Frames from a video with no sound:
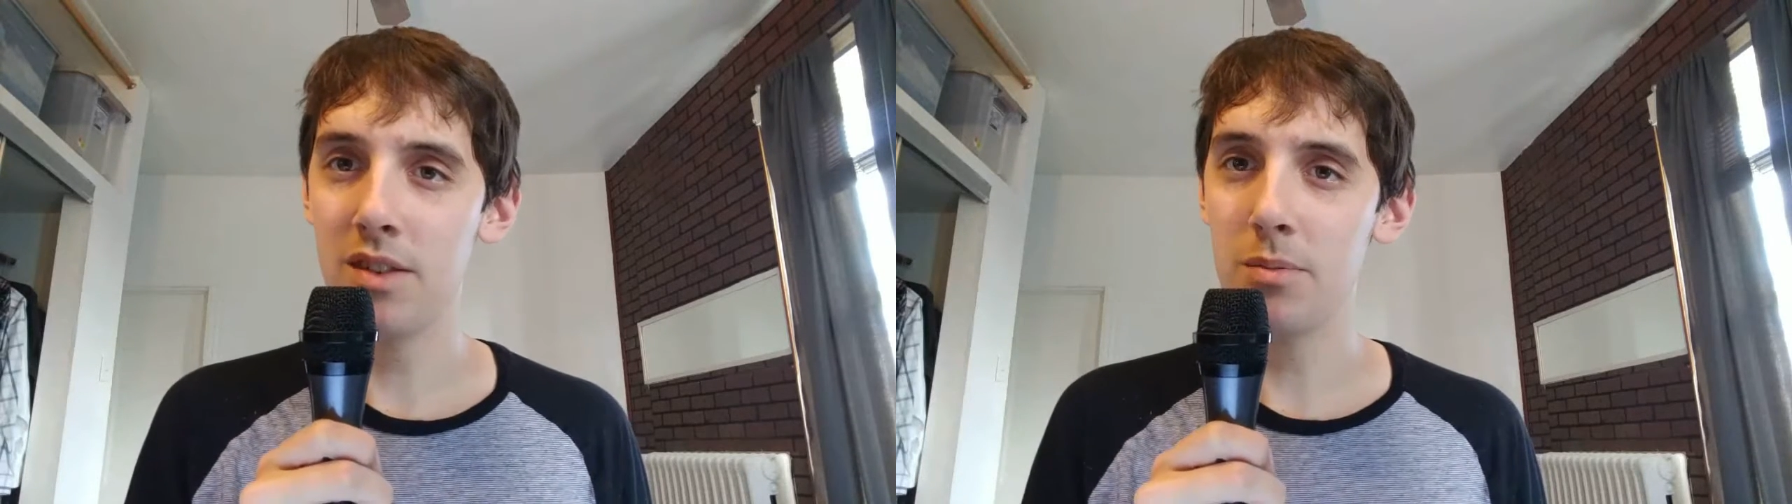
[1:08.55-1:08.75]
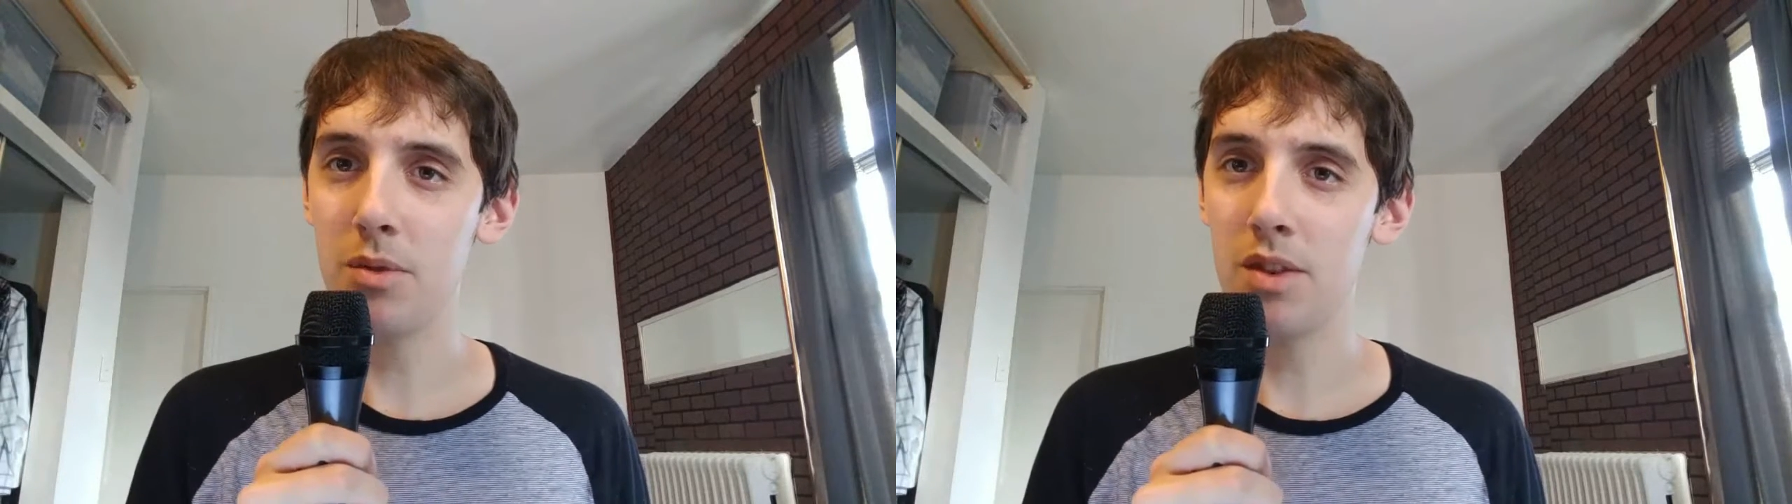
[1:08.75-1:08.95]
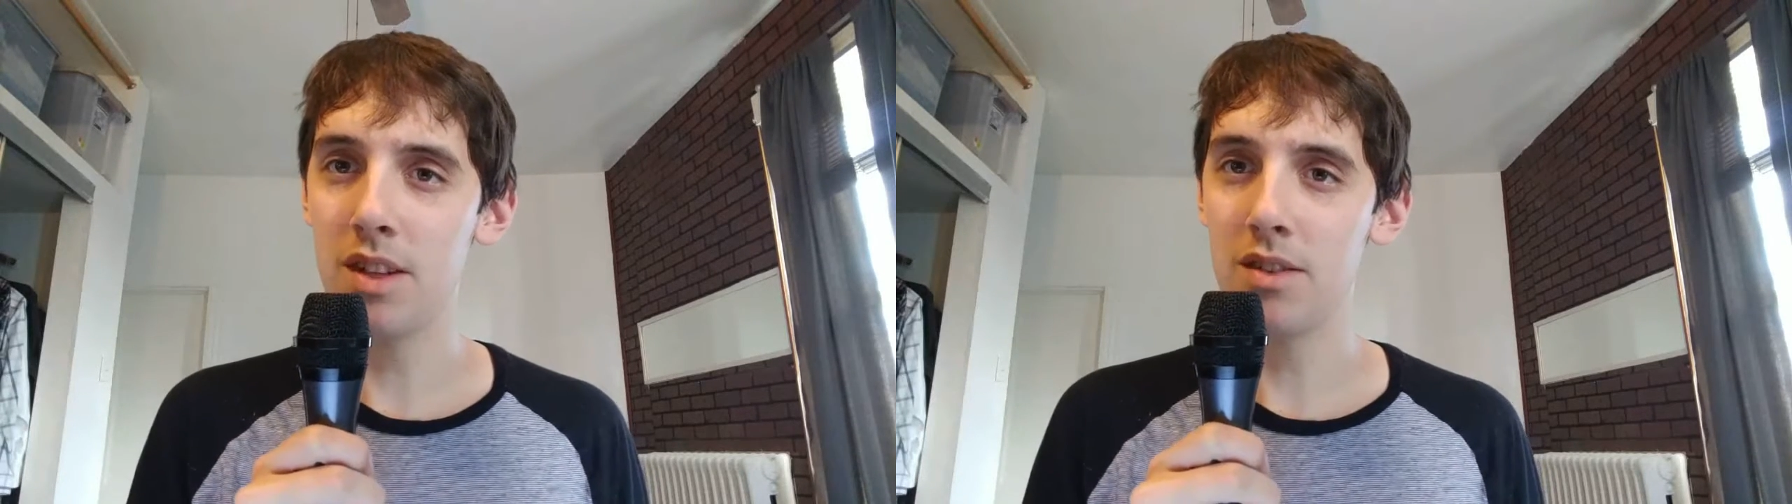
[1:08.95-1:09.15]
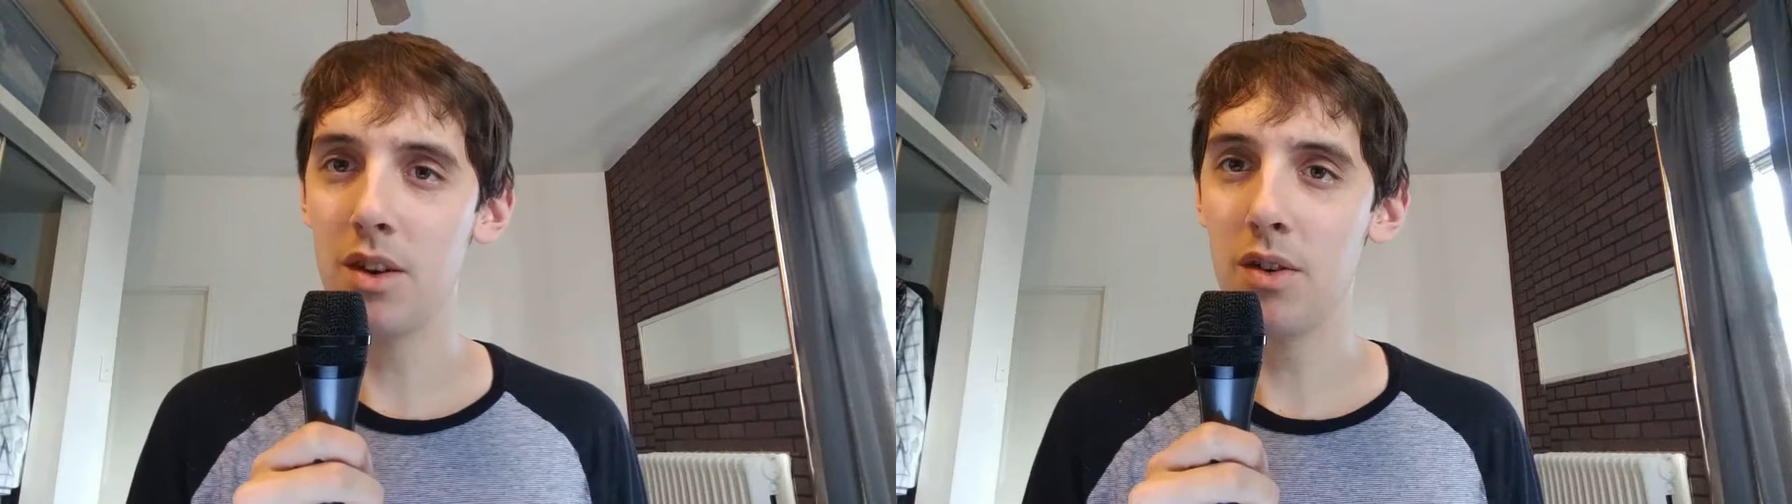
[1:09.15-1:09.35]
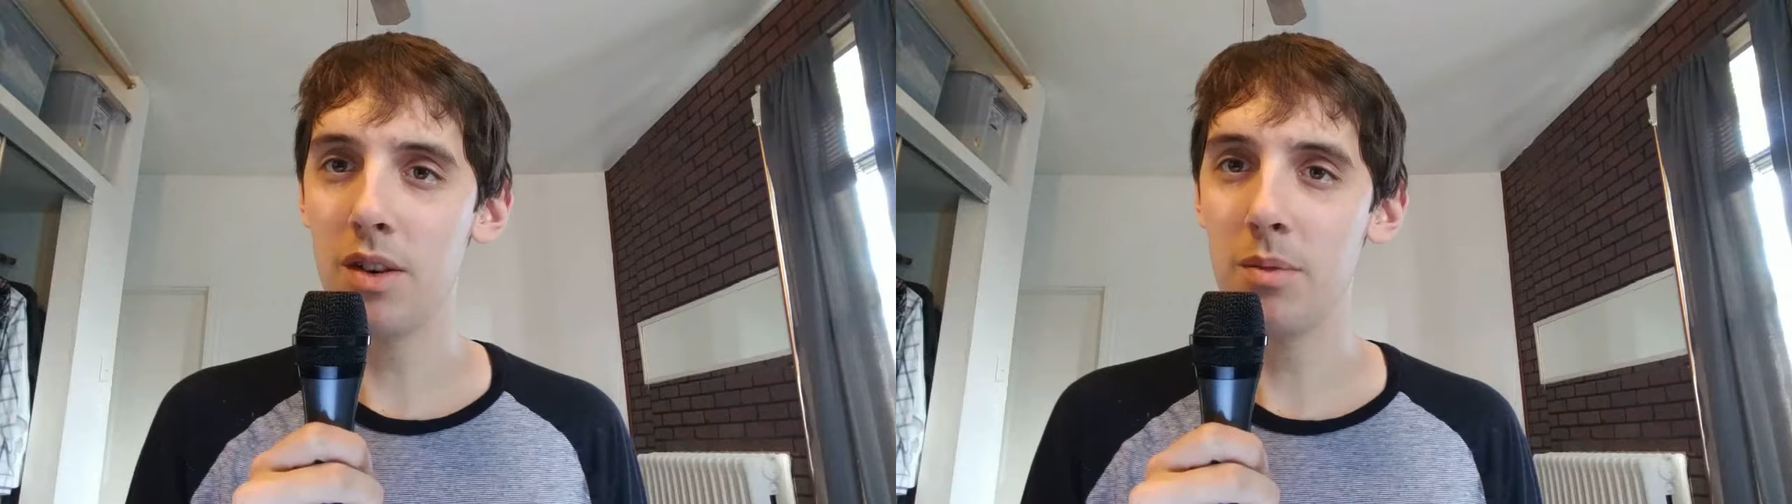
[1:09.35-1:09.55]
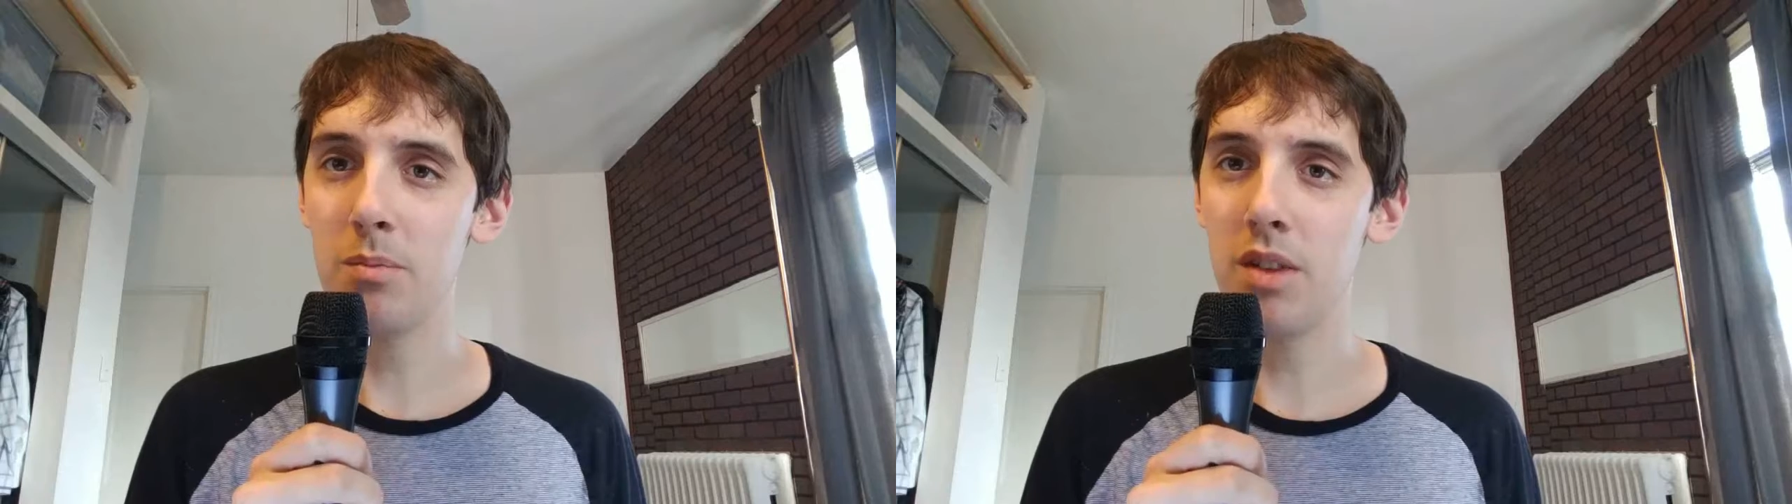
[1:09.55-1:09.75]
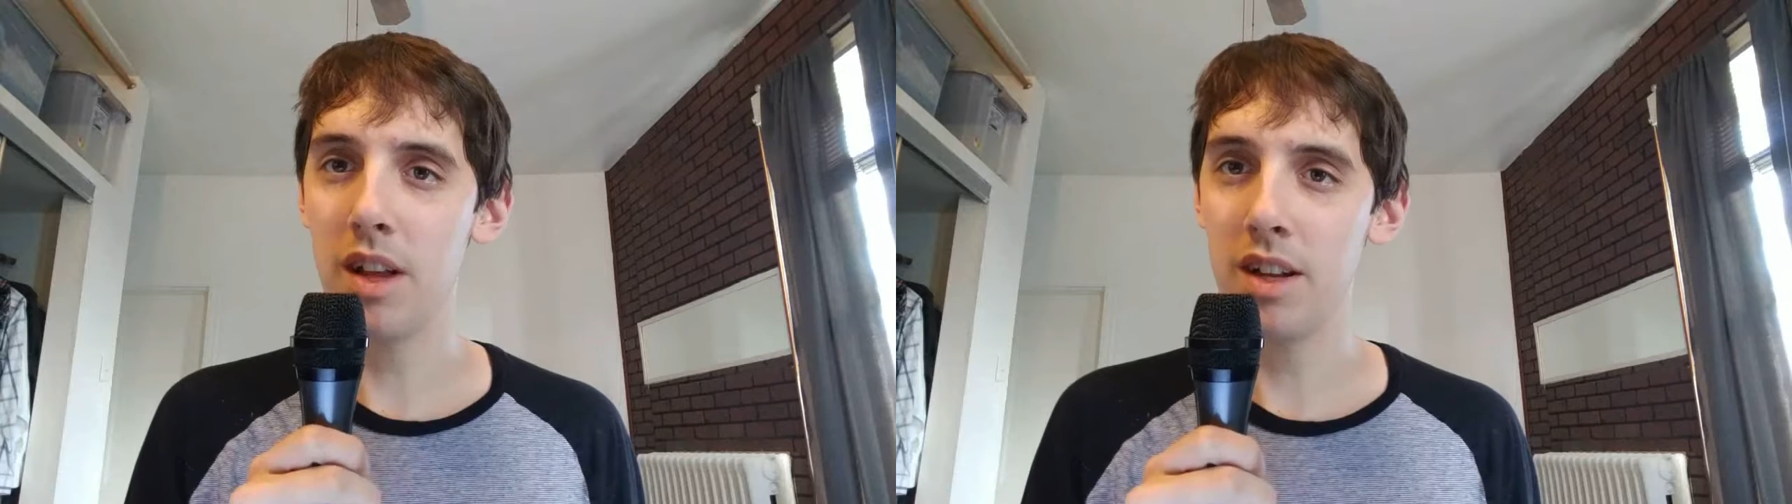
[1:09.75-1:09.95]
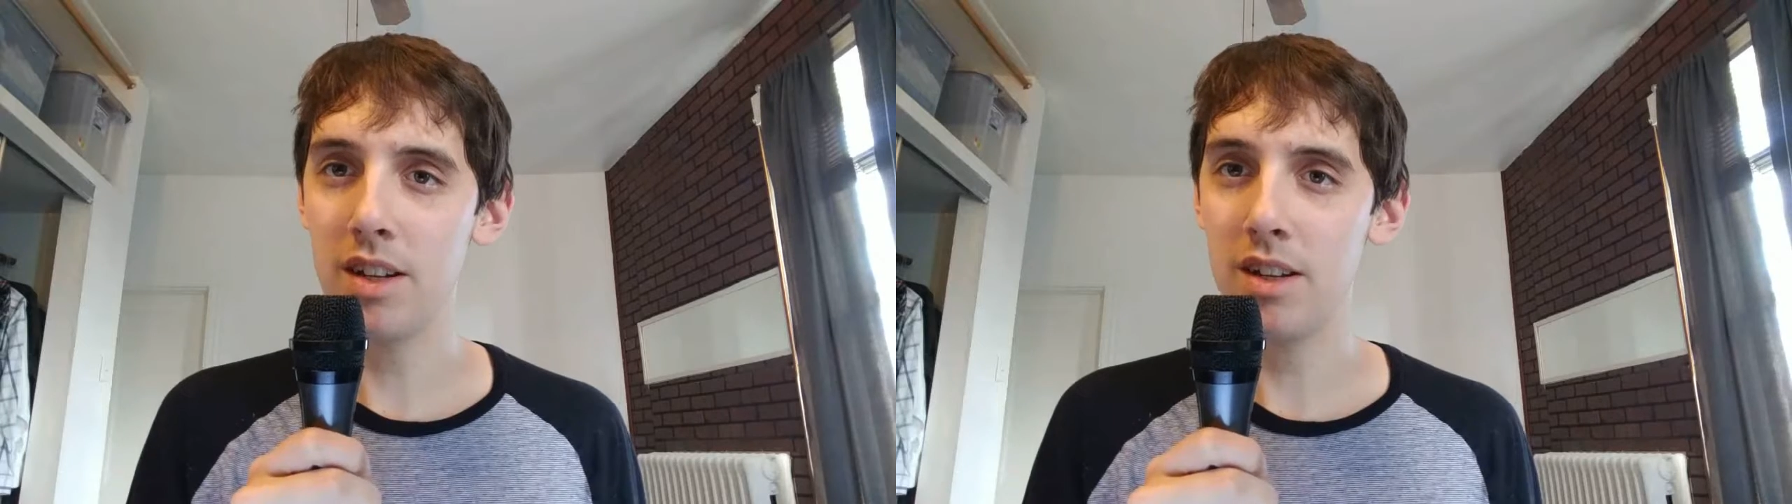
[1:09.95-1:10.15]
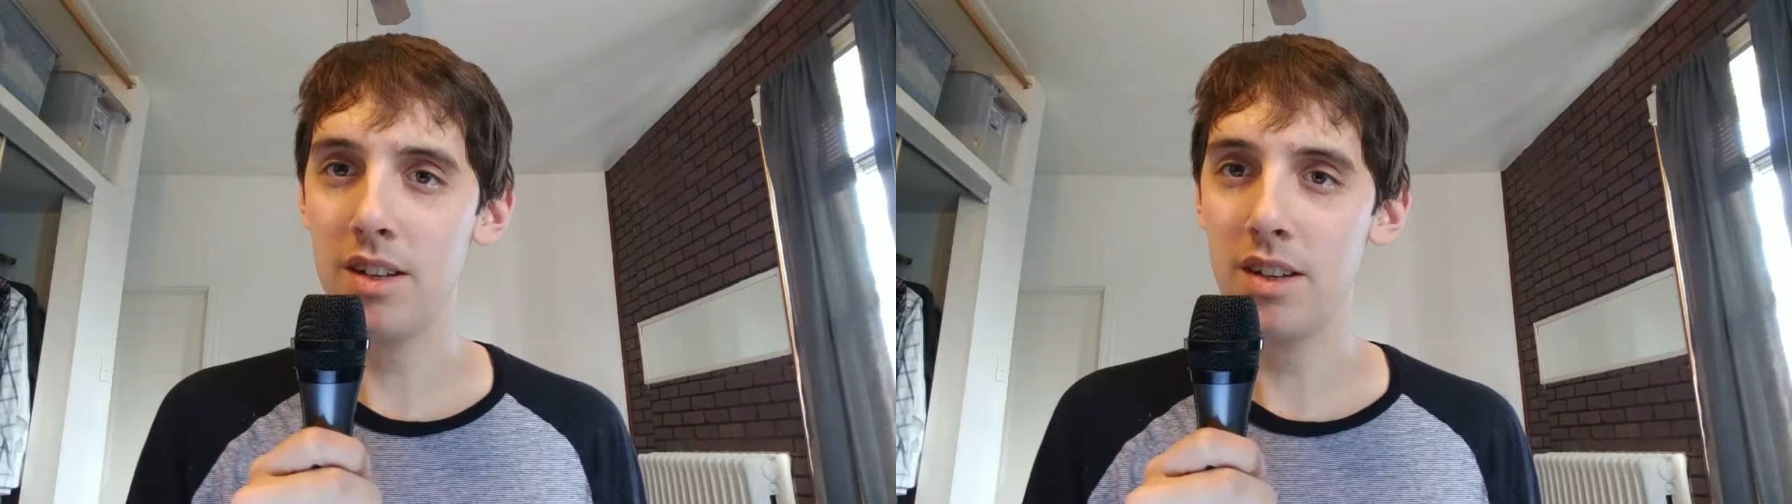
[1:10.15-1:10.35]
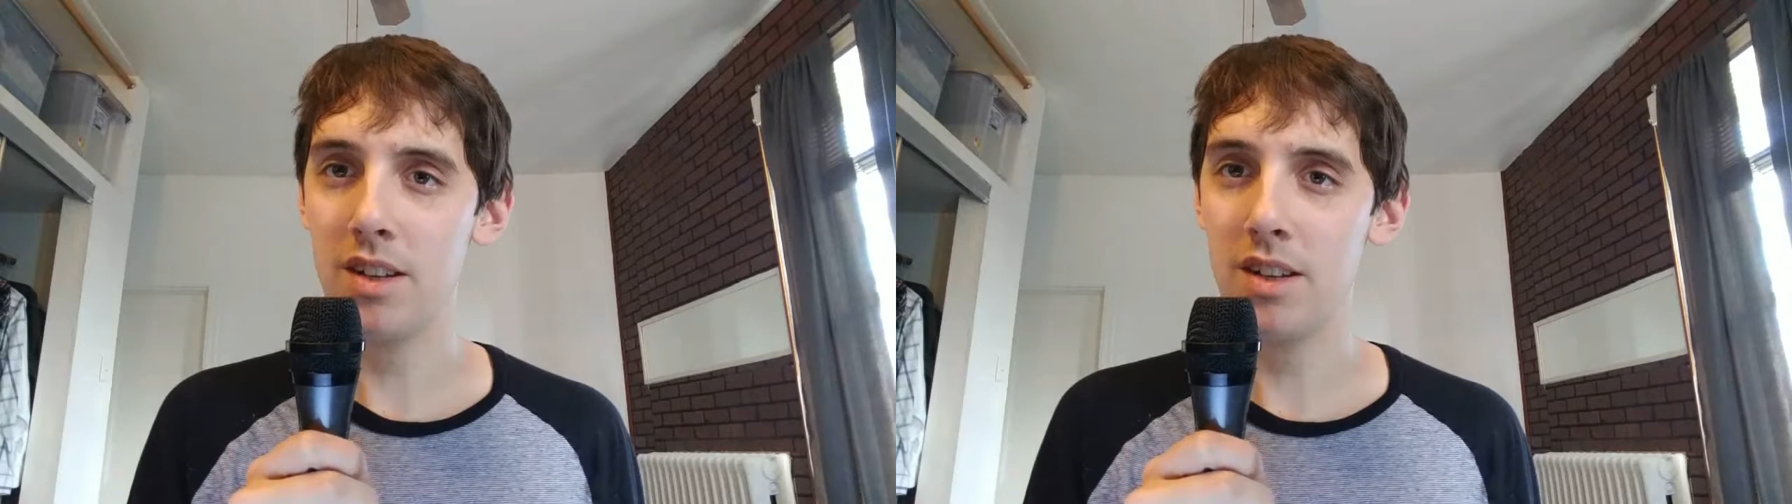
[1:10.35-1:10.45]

smoothie has already been blended.